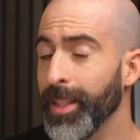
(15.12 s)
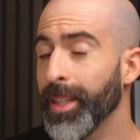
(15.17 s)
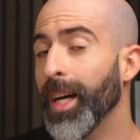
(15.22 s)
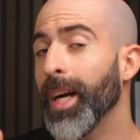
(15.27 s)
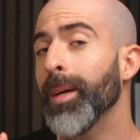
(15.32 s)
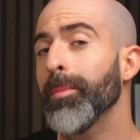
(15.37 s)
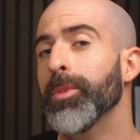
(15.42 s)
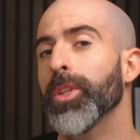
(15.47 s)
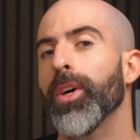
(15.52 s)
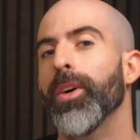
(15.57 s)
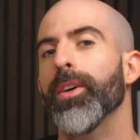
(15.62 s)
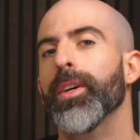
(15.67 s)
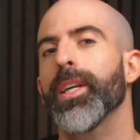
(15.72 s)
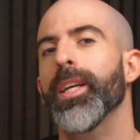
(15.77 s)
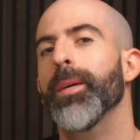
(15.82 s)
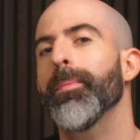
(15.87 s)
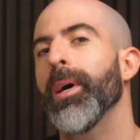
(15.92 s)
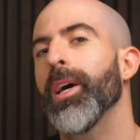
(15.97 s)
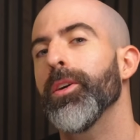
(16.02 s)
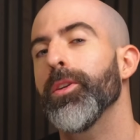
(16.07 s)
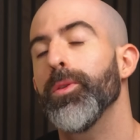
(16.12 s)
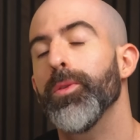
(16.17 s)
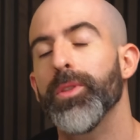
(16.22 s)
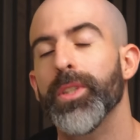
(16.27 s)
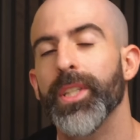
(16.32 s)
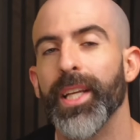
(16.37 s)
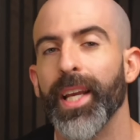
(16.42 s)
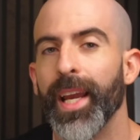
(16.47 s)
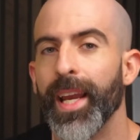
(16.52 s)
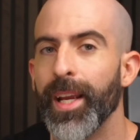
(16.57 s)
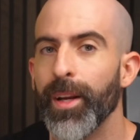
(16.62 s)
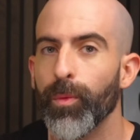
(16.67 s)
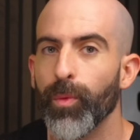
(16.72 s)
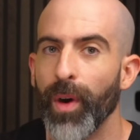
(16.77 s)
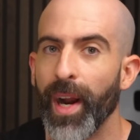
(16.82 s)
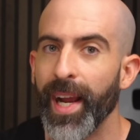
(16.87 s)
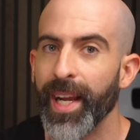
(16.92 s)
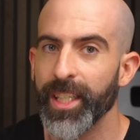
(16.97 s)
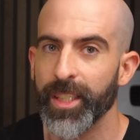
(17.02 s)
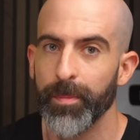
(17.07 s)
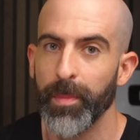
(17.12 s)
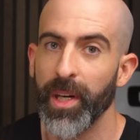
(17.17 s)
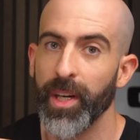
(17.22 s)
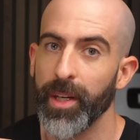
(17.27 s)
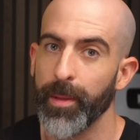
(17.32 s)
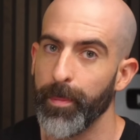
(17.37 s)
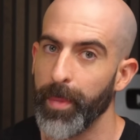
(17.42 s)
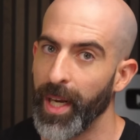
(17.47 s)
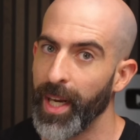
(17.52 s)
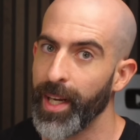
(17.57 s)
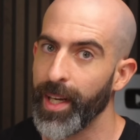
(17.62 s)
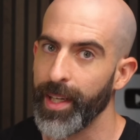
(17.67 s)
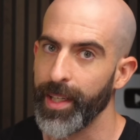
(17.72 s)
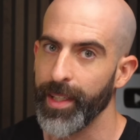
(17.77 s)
I'm talking about using a Raspberry Pi.